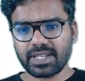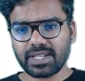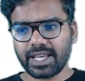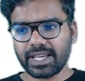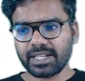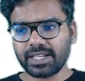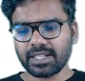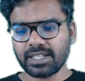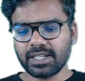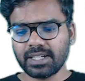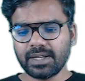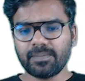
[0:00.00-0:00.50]

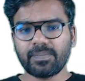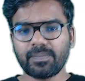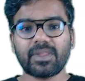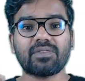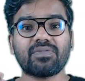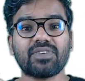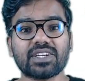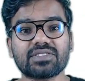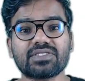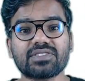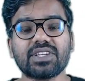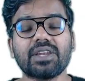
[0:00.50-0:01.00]
like the
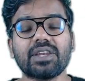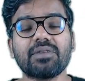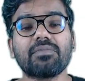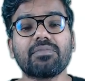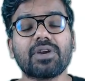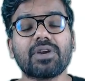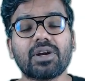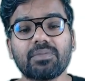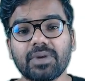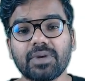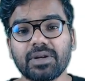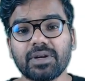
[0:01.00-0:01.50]
first
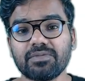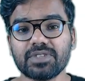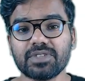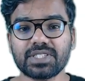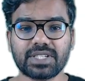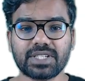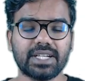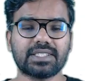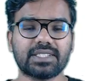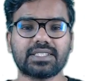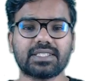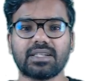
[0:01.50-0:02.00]
environment
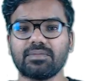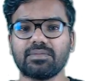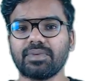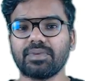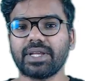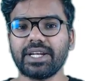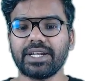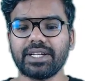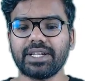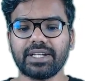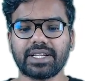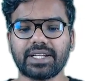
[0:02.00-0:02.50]
which gets
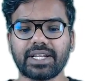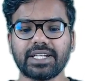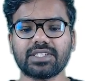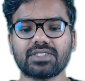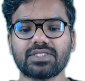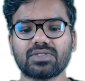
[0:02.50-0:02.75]
upgraded, right?